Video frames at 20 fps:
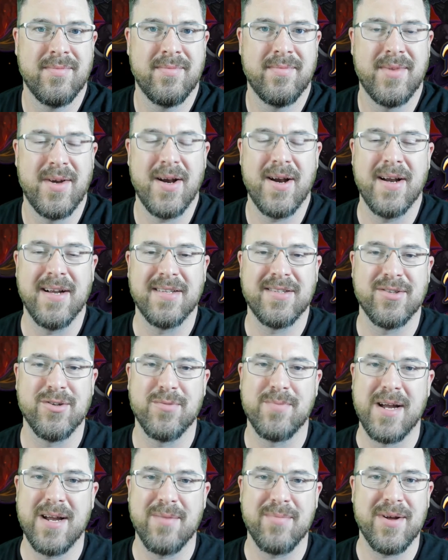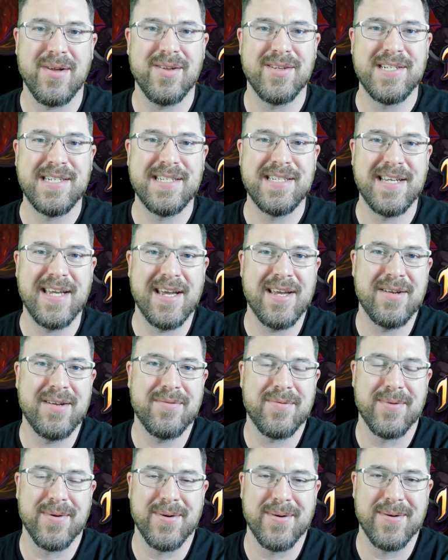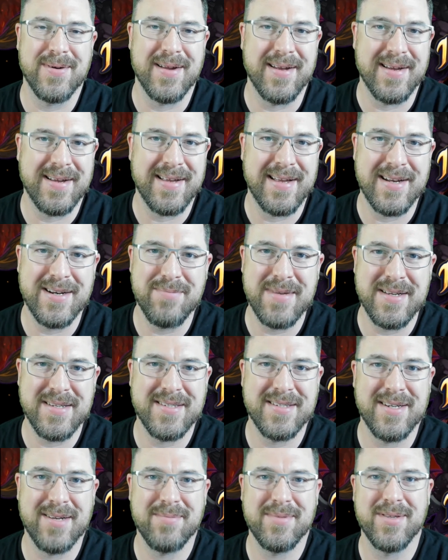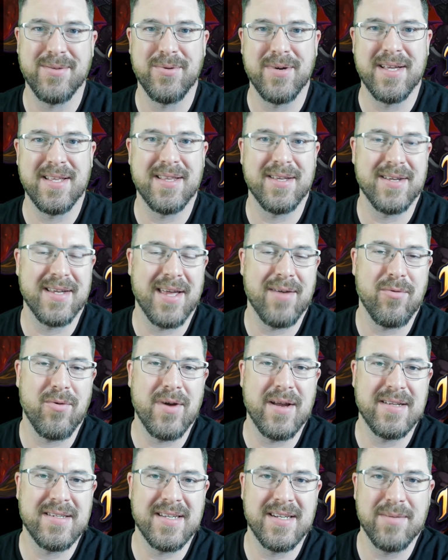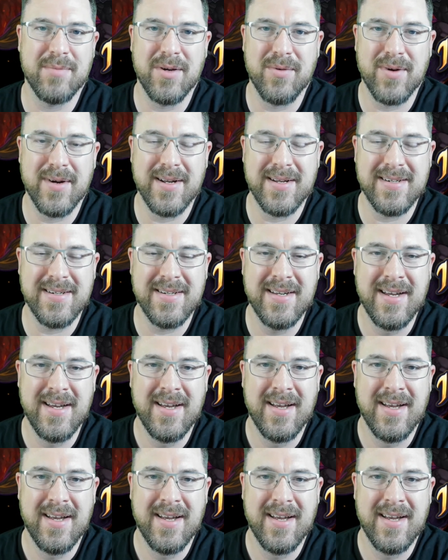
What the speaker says: All right, so my apologies again for kind of messing up the way the giveaway is going to be run.